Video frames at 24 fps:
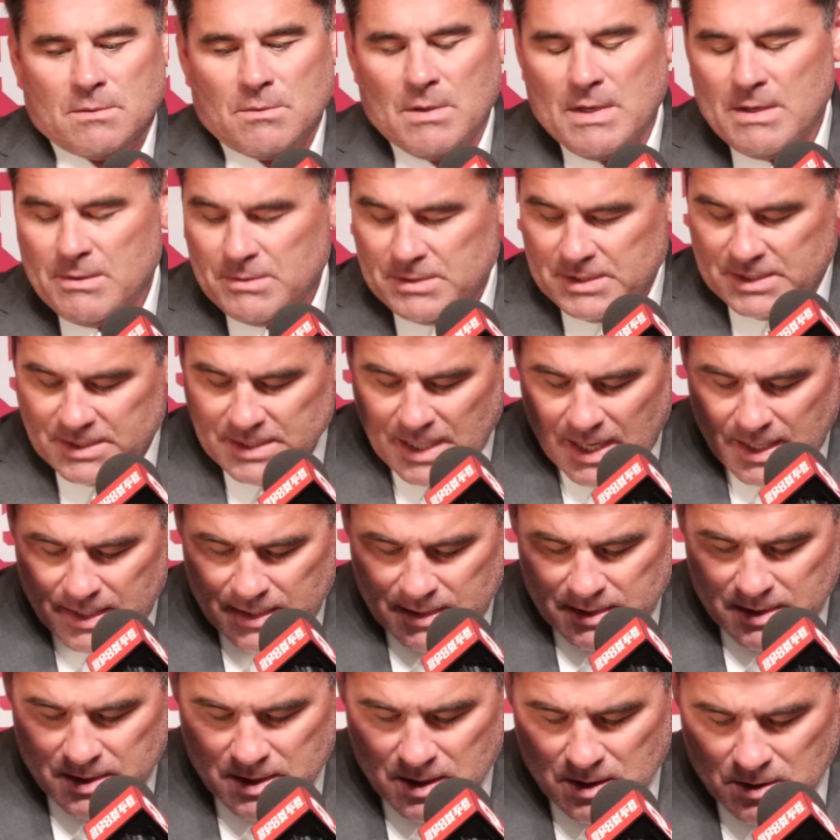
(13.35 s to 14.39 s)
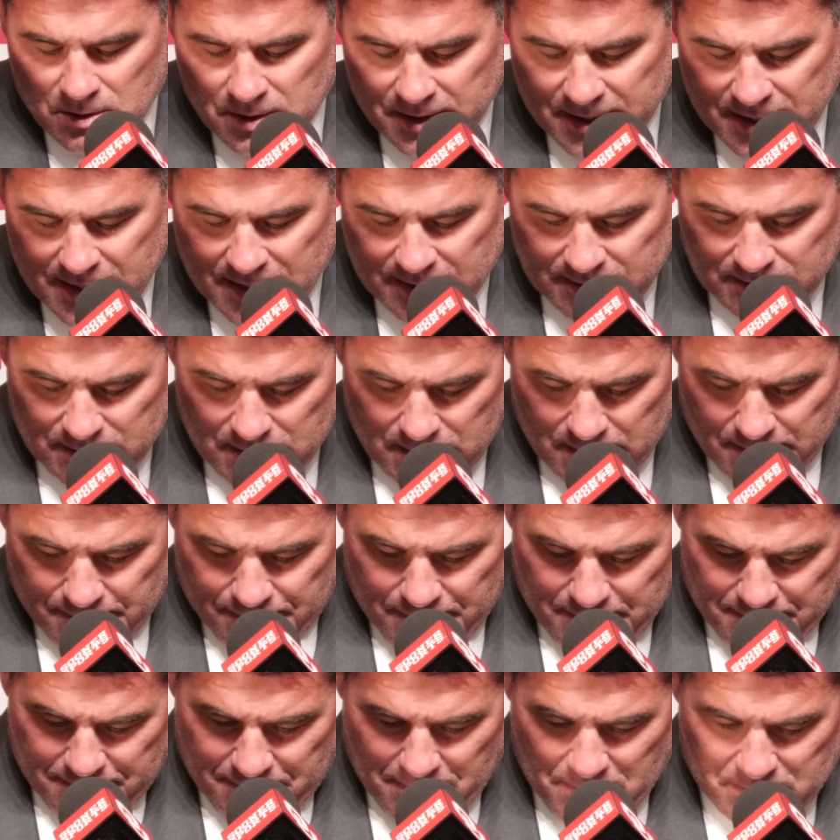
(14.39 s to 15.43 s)
Well, it was exciting, you know, to get out there
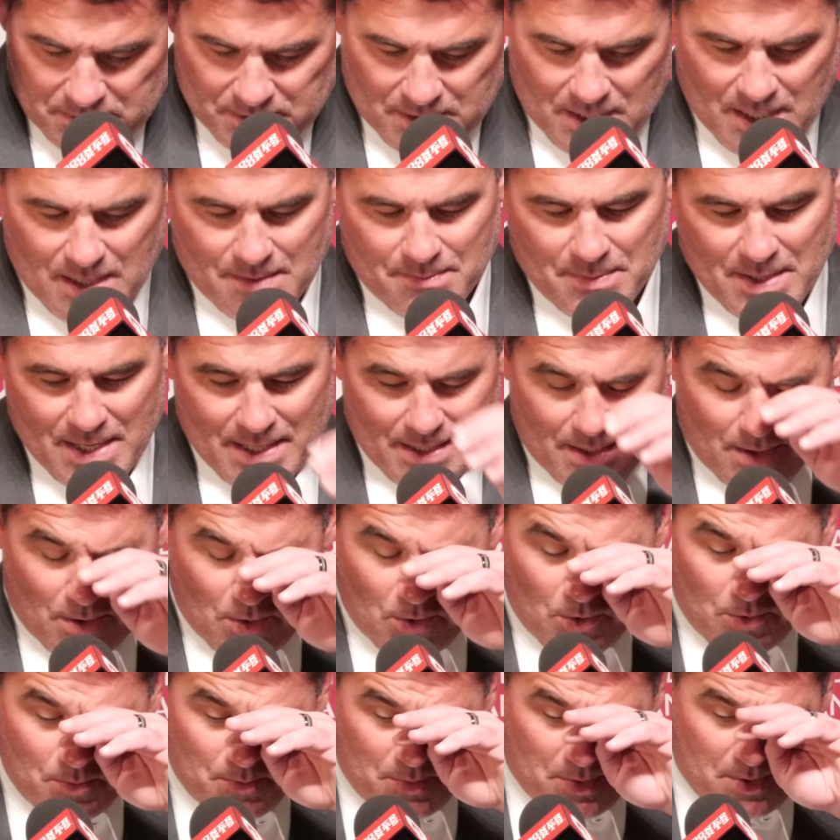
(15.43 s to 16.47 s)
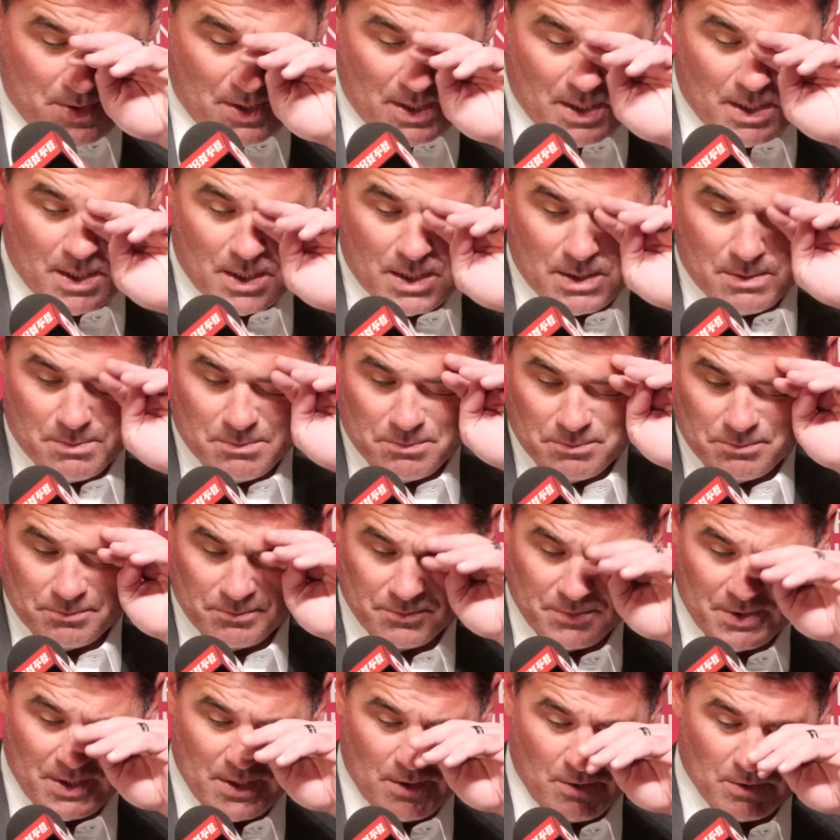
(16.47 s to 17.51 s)
for the first time back home.
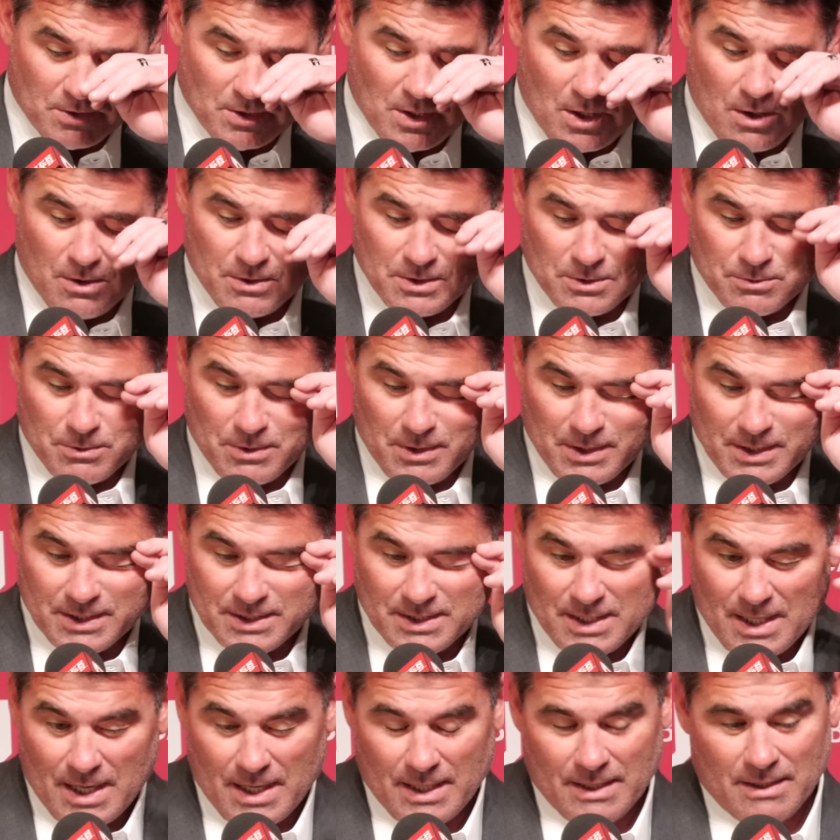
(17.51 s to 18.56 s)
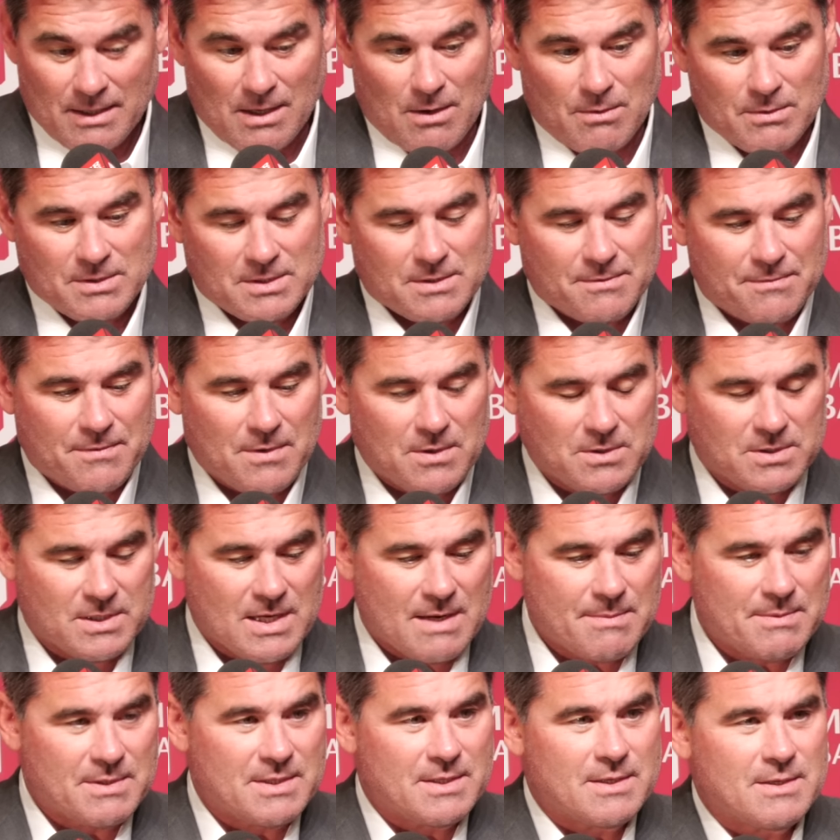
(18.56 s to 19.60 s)
You know, it's always really exciting, always the first
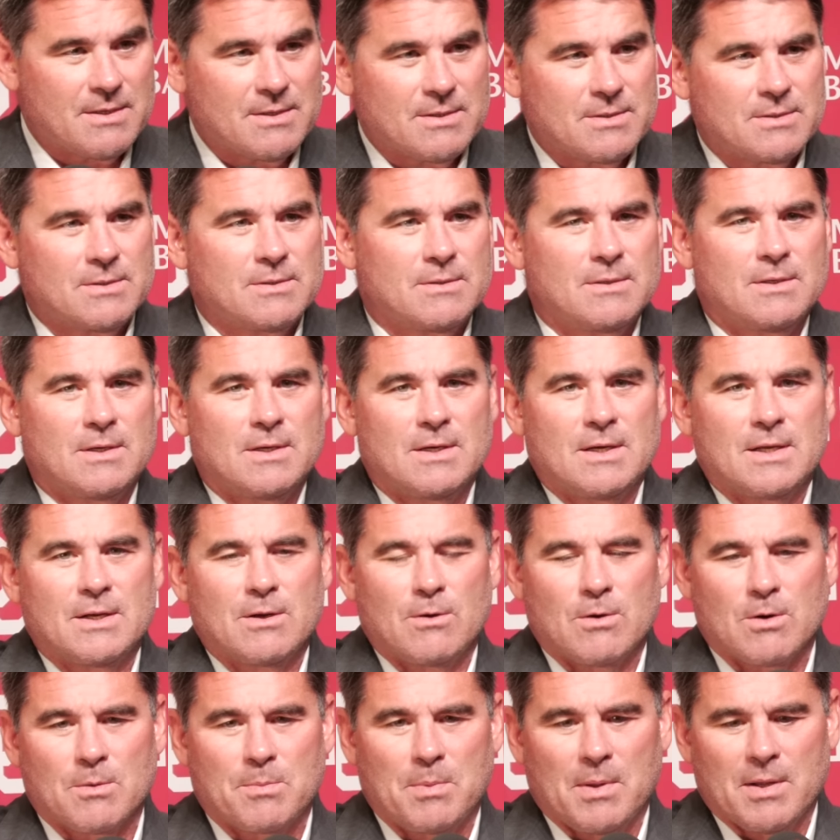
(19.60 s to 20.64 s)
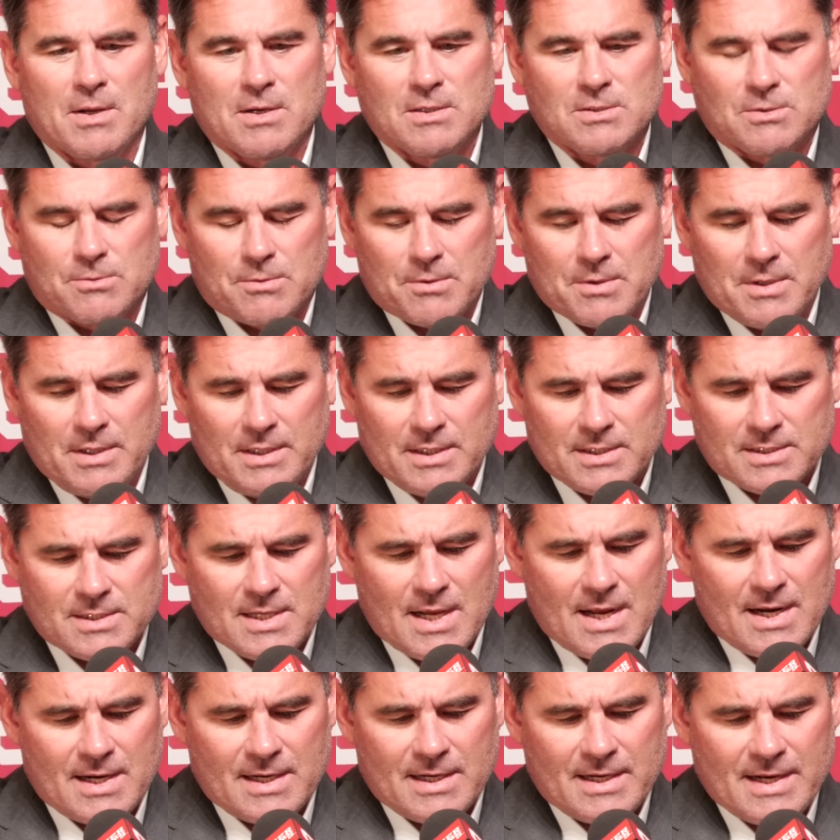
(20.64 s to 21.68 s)
game of the year. I know our players were really
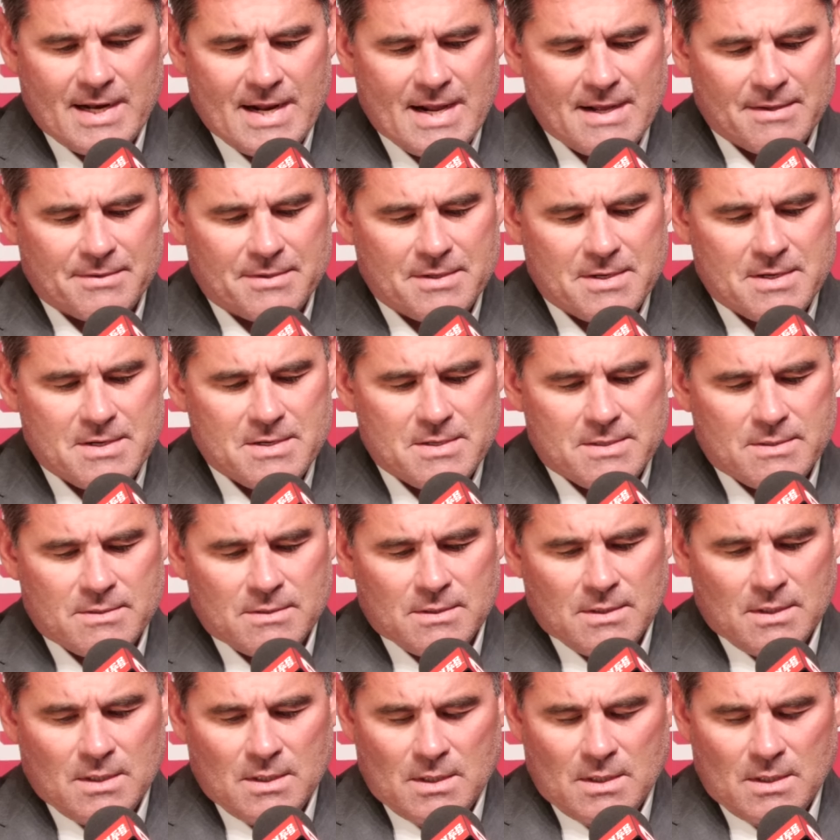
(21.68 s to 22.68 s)
excited to get out there, and,